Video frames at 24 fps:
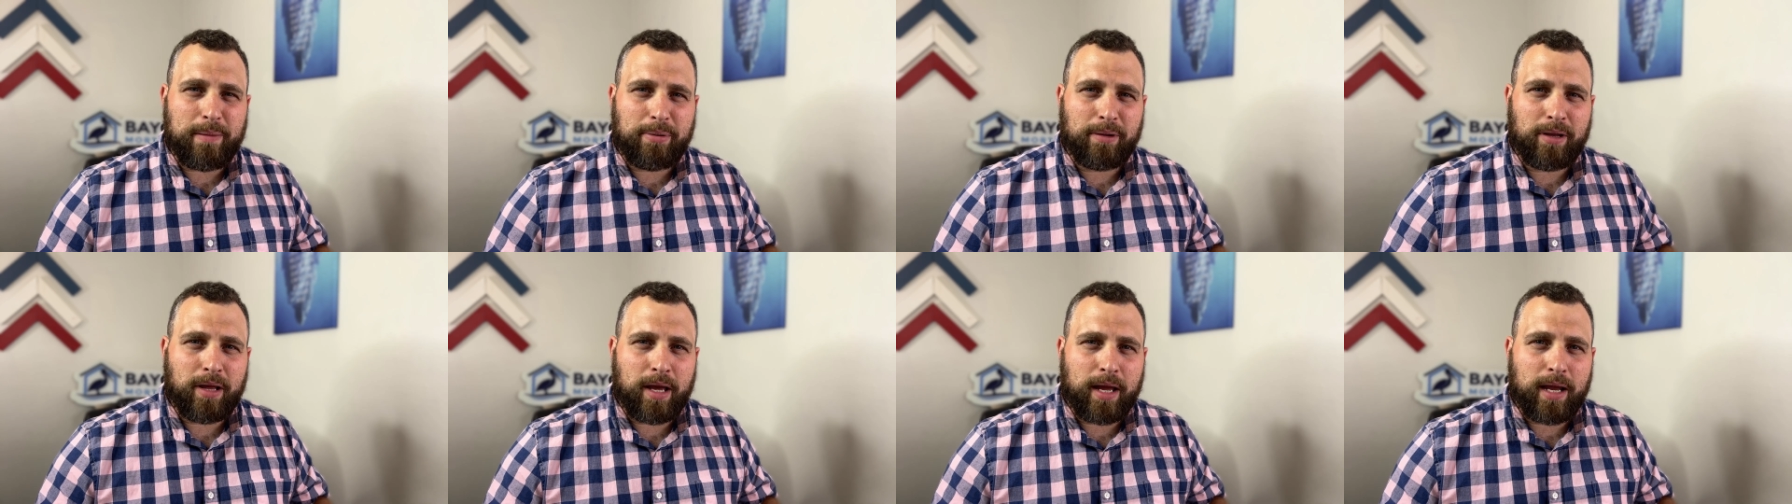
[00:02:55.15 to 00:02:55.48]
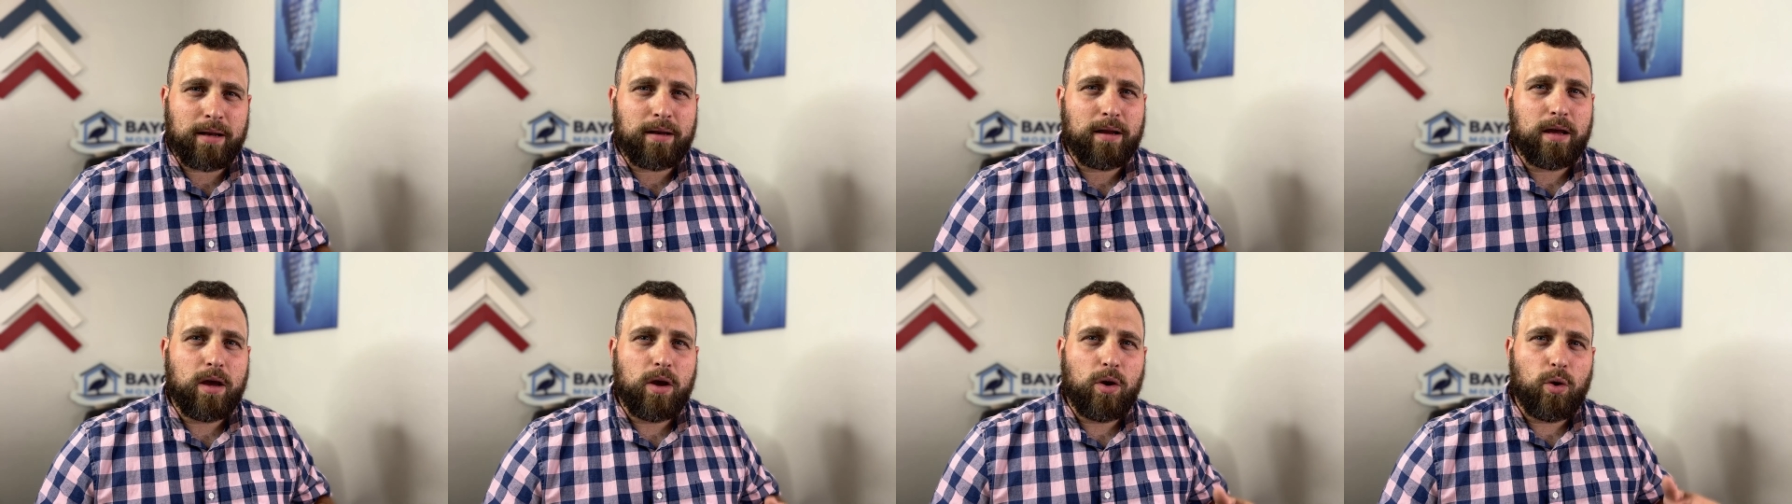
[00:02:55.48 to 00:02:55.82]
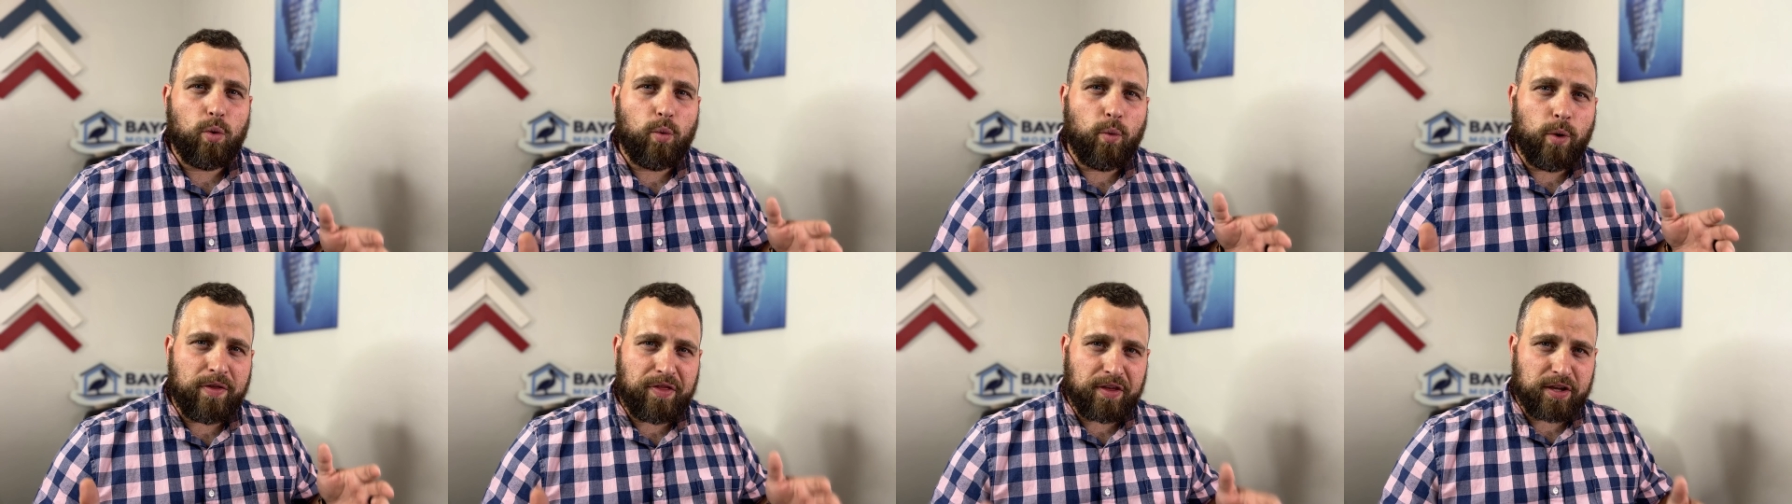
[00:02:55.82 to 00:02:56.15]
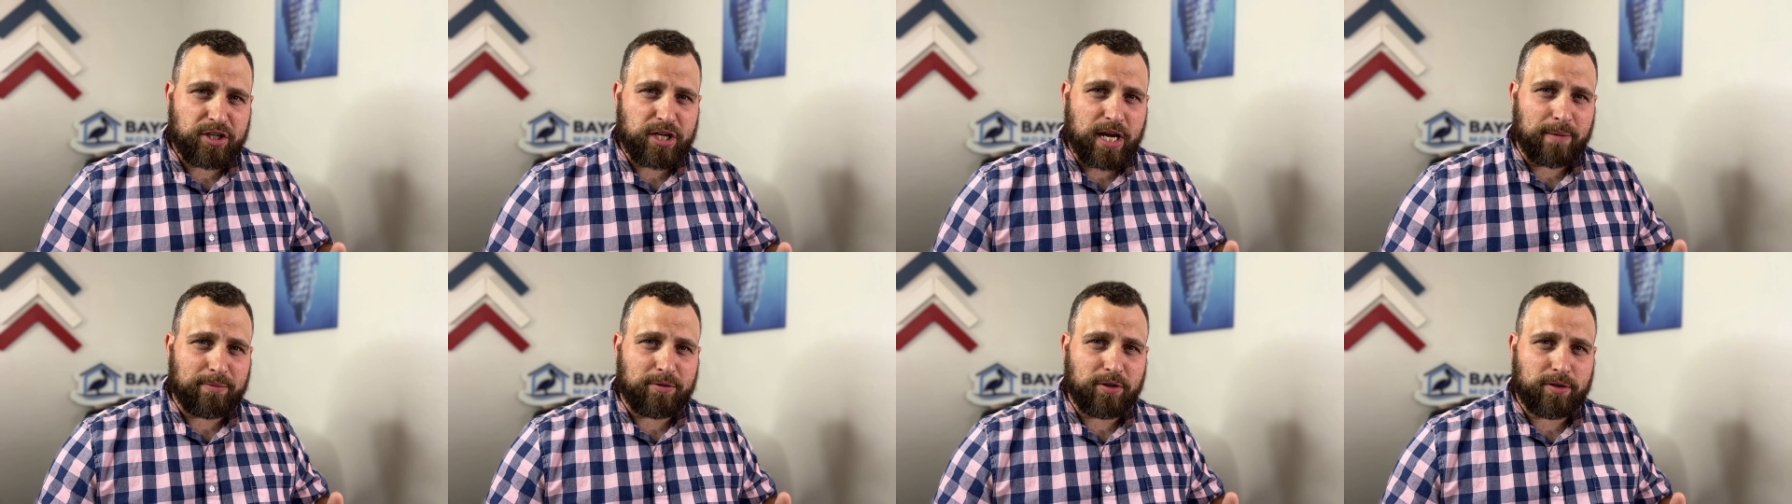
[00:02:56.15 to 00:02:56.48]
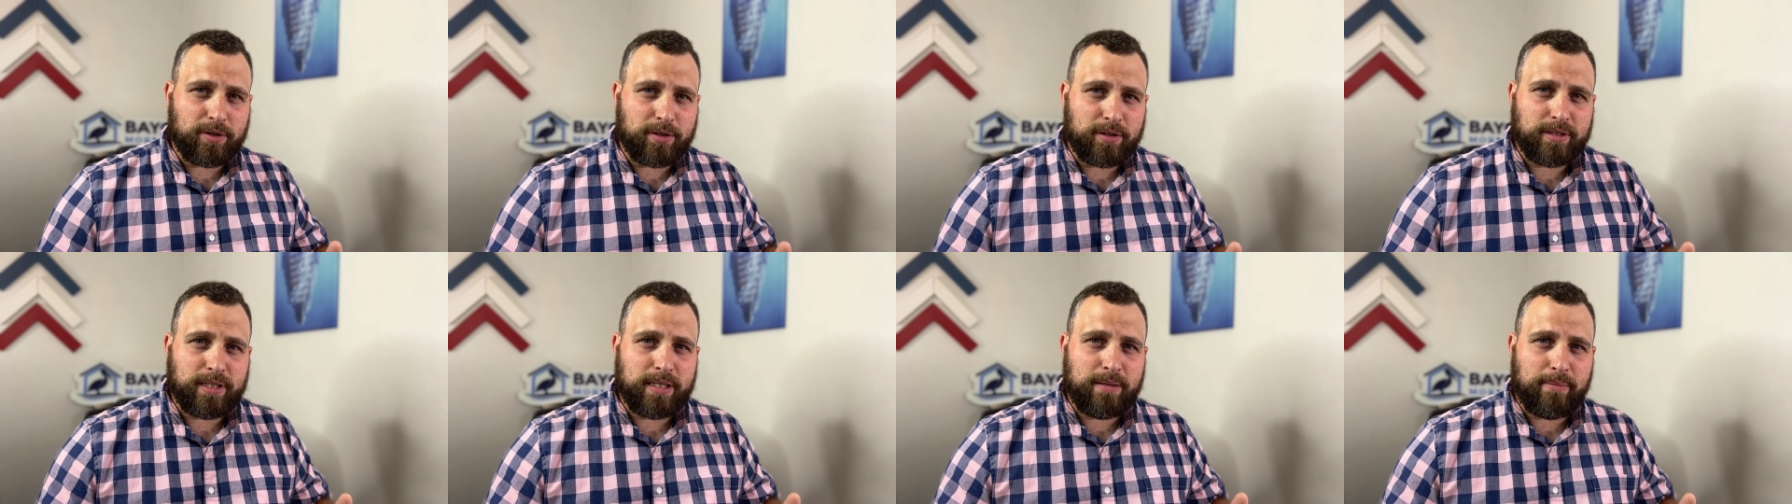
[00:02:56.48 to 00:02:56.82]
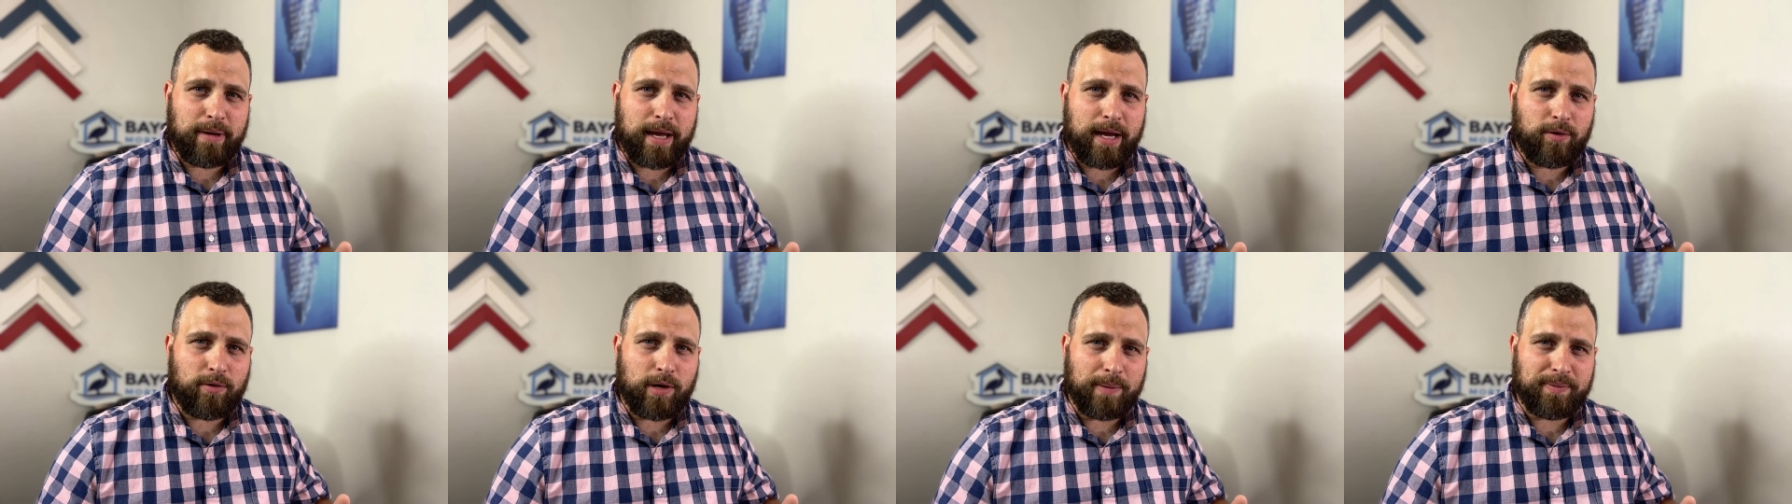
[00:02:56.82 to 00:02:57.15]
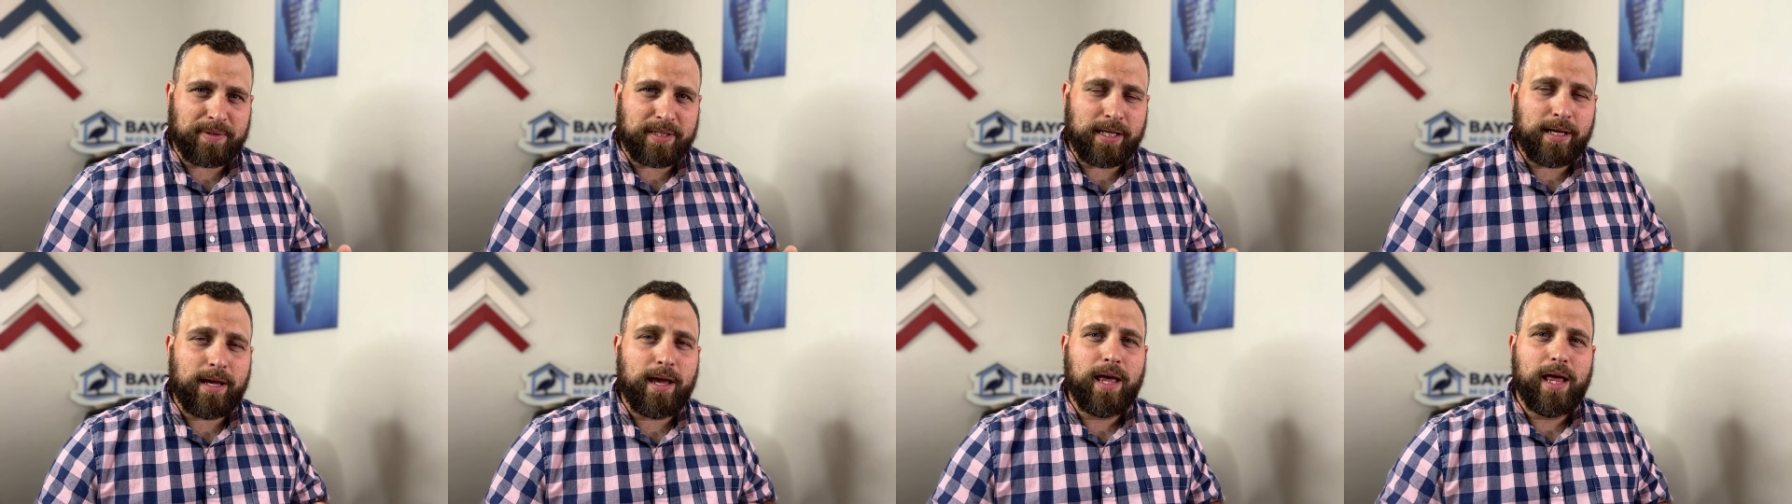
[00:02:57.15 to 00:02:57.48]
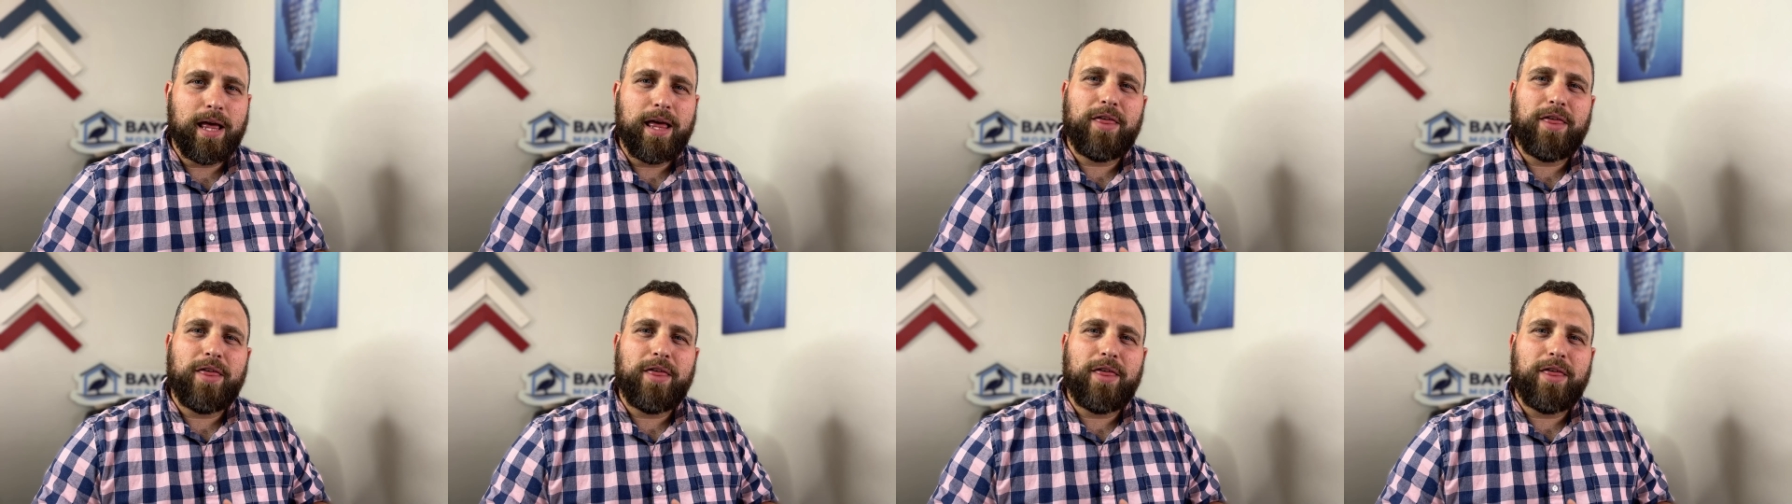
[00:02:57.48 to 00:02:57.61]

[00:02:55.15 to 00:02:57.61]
plan with a Chapter 13 bankruptcy,